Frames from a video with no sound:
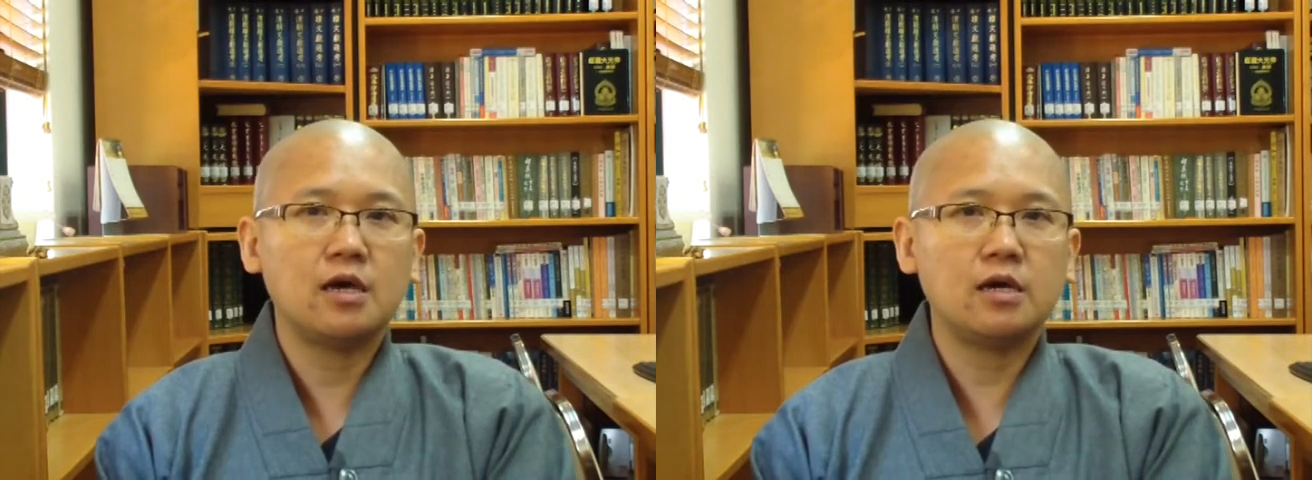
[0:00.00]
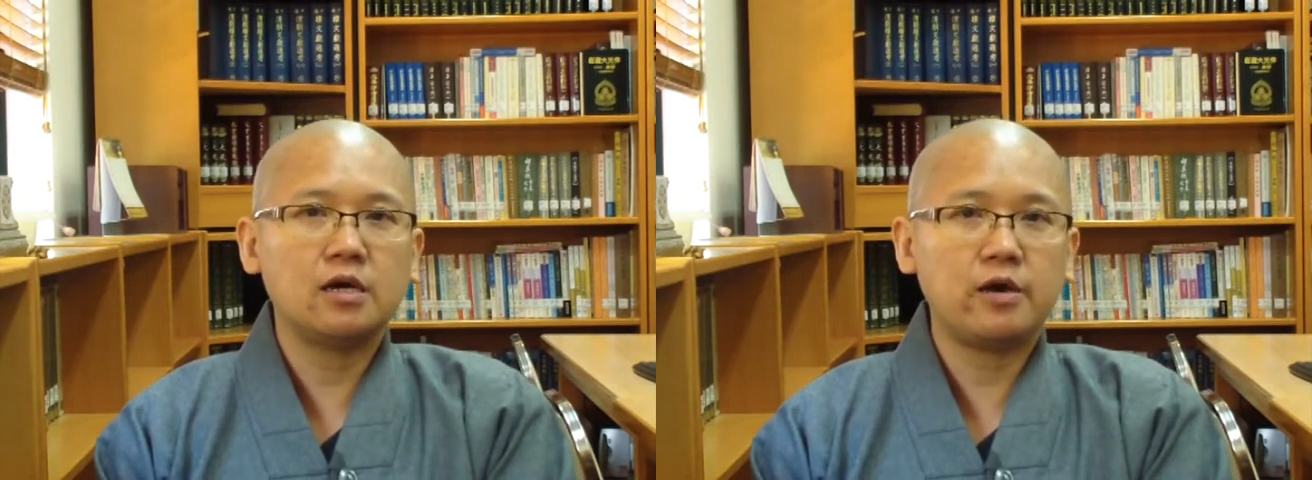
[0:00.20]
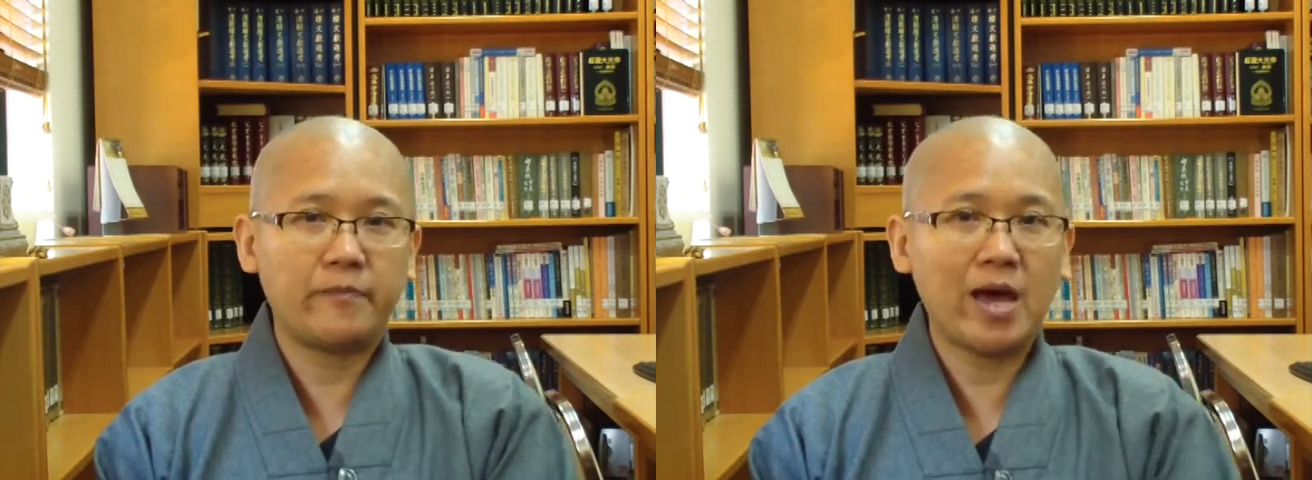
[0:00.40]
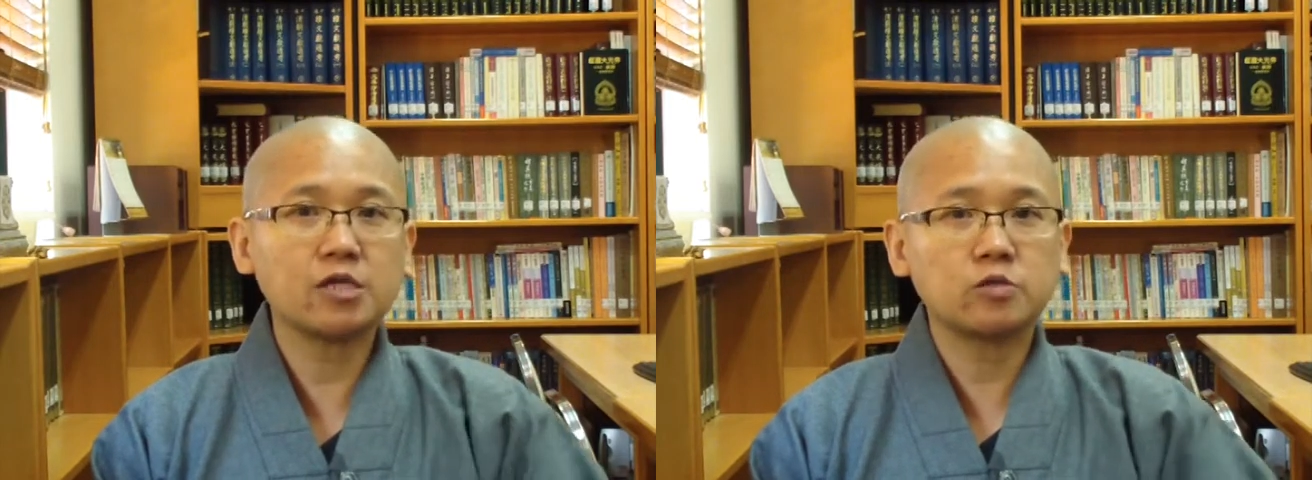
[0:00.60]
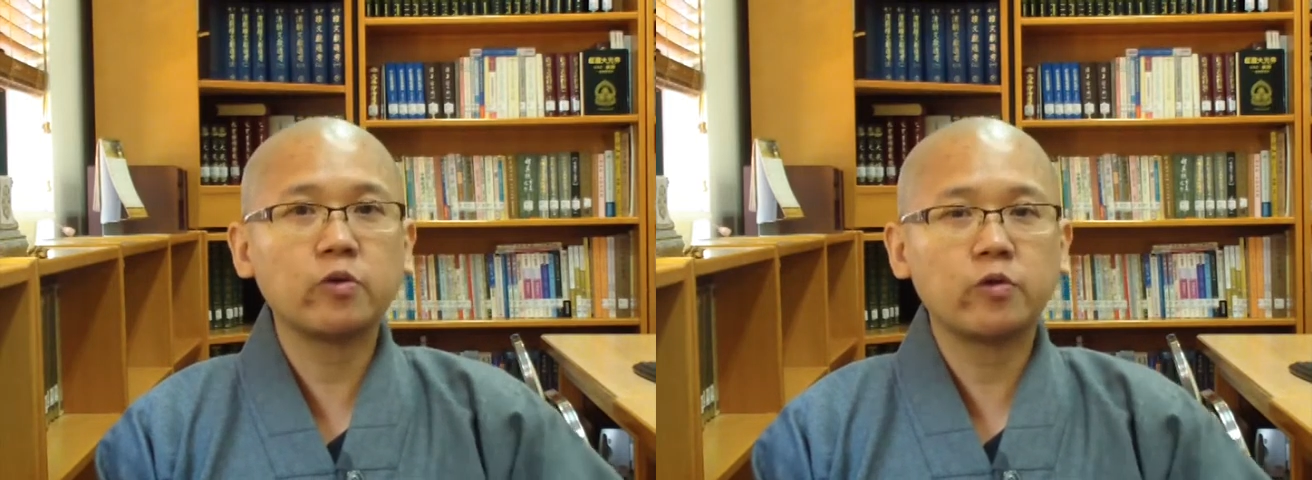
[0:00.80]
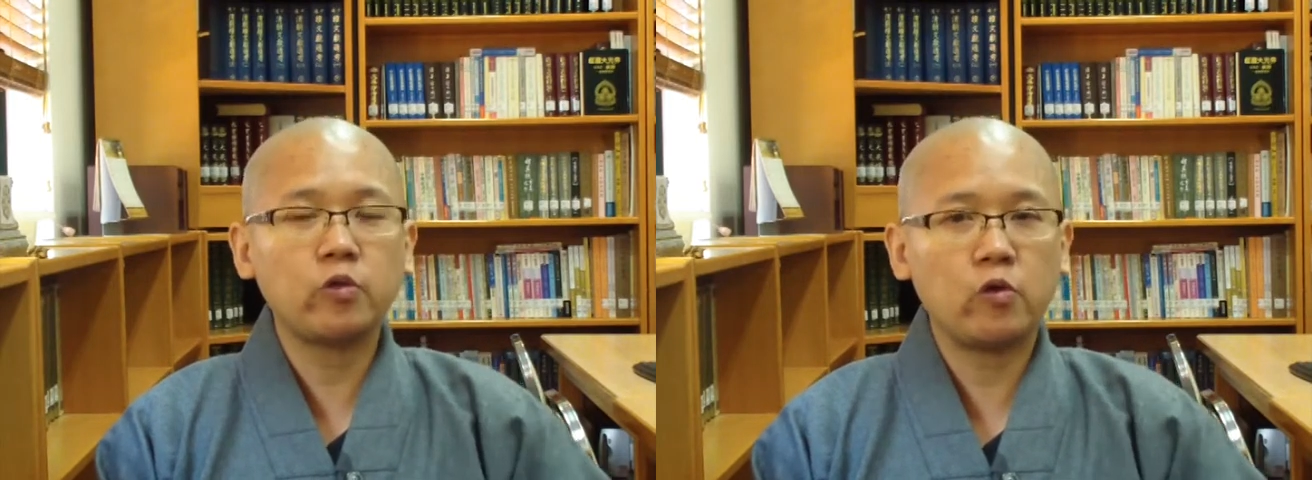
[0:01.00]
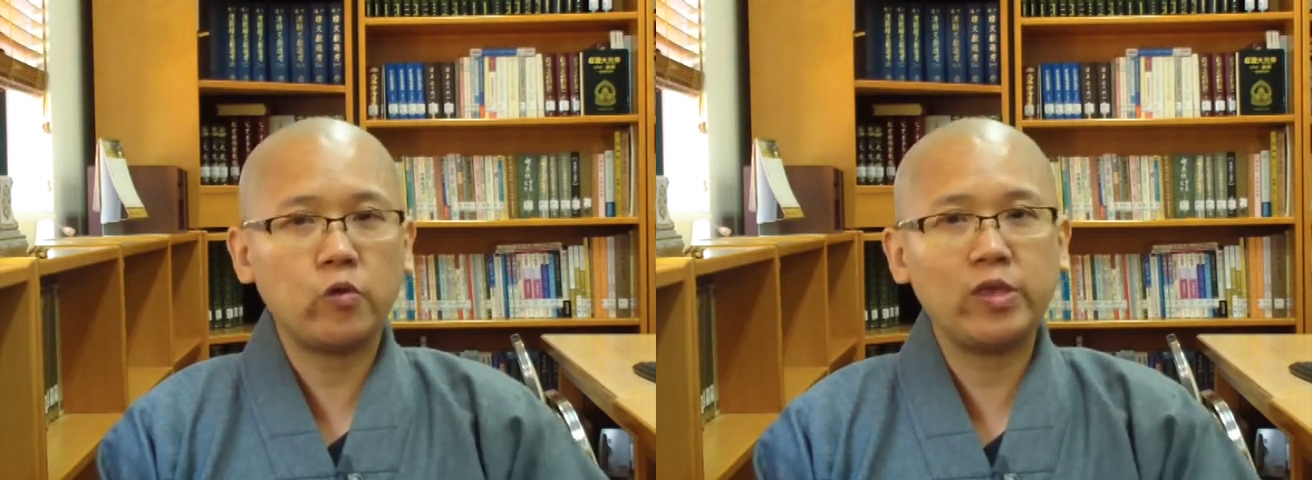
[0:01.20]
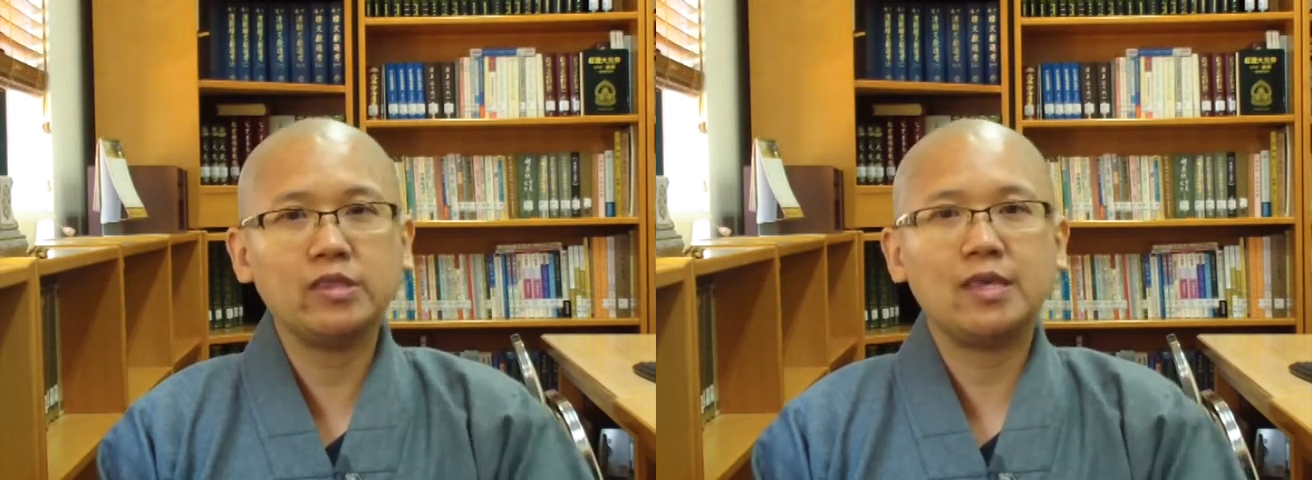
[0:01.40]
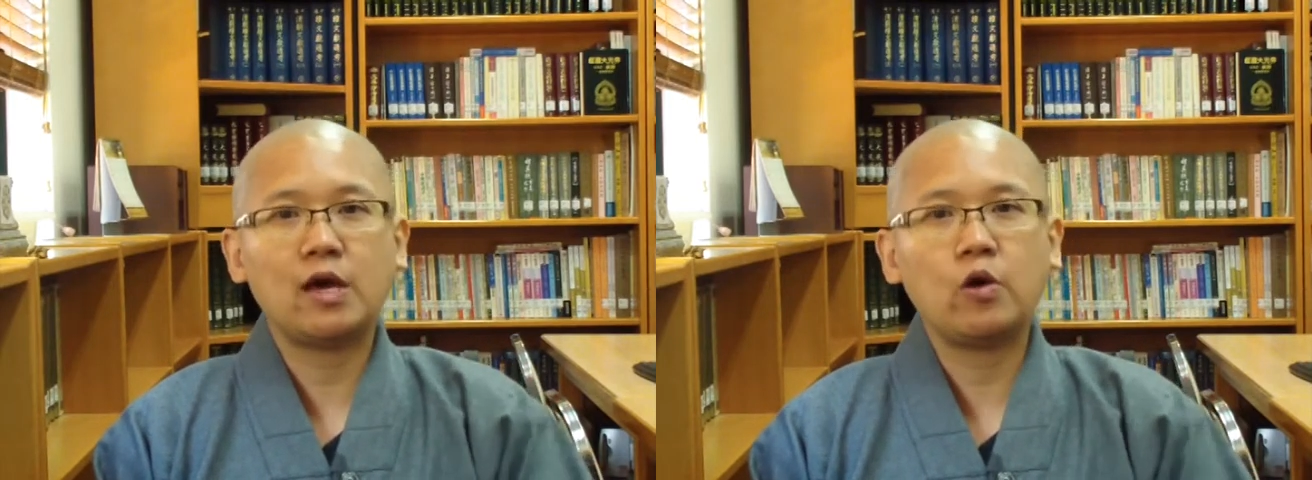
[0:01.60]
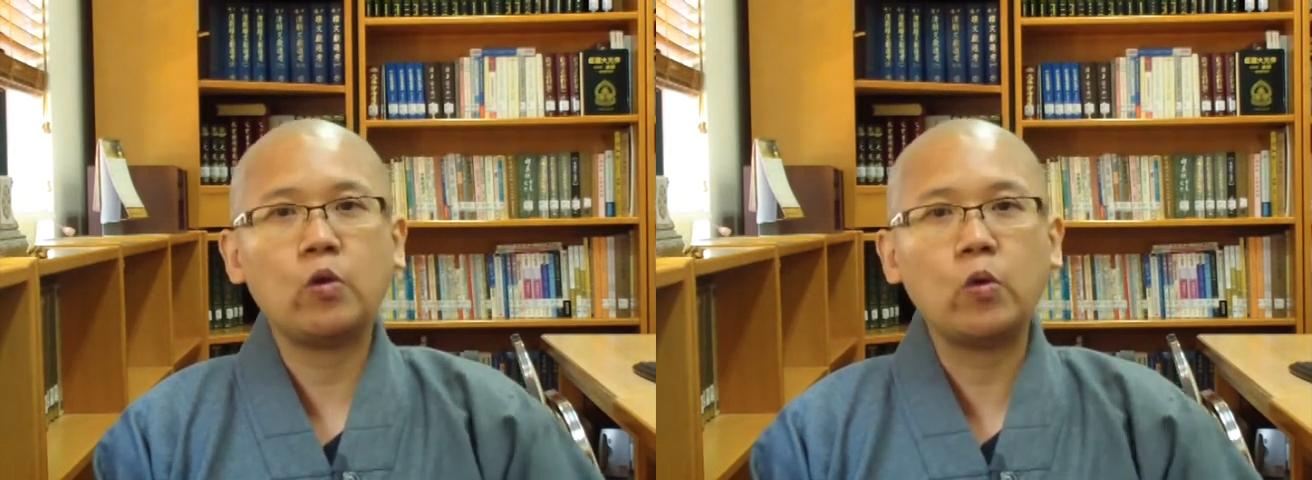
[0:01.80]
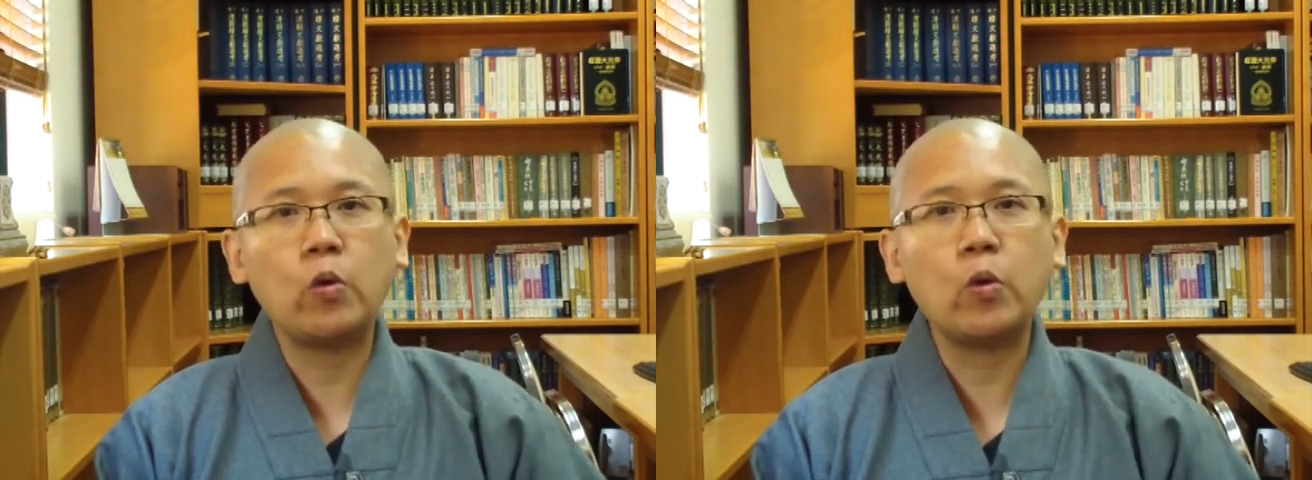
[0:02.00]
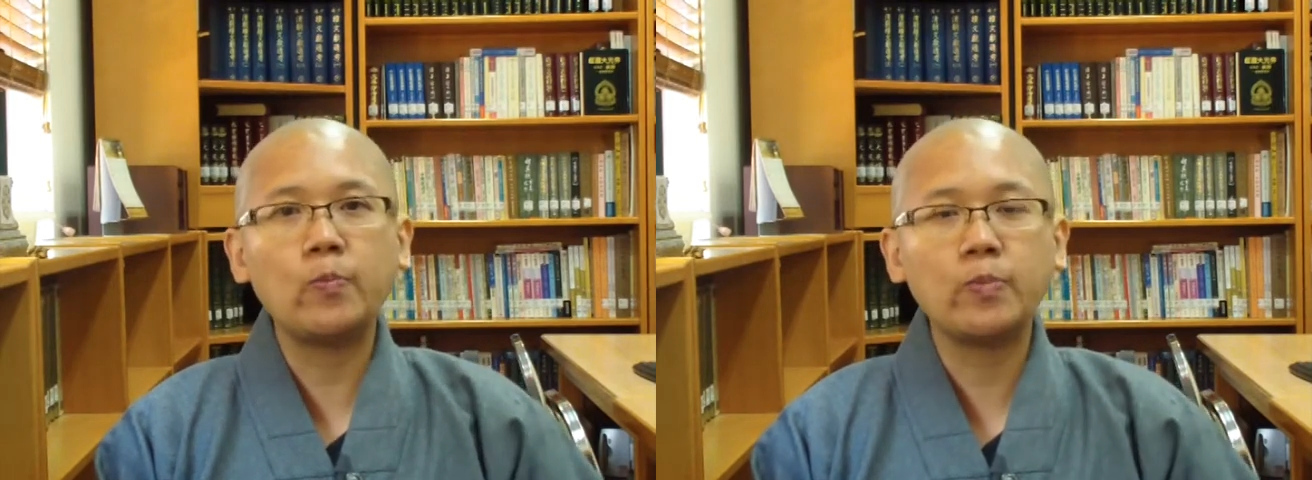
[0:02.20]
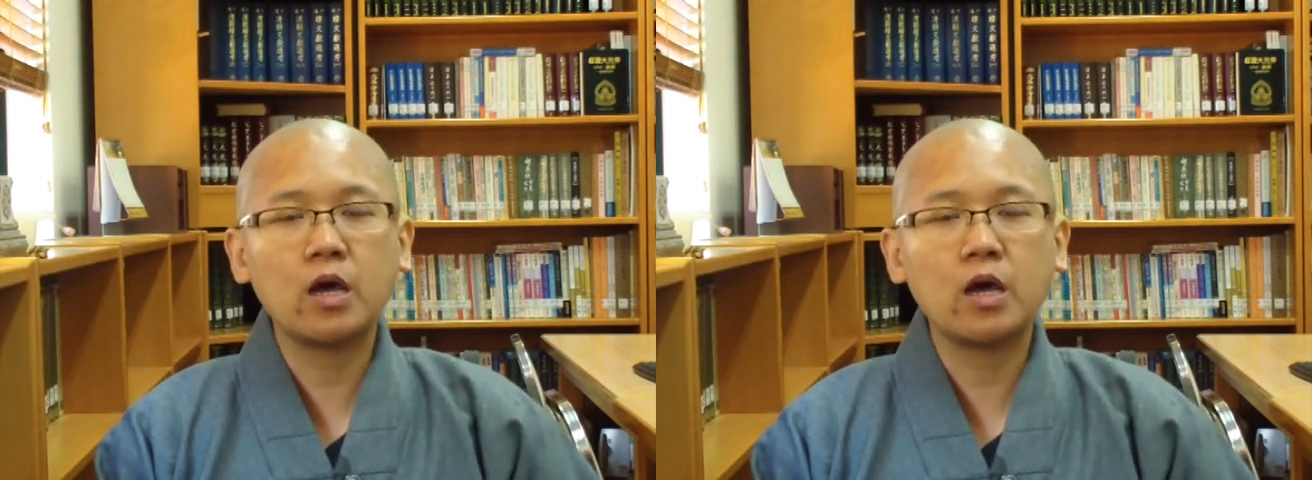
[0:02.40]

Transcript: apart from knowing their own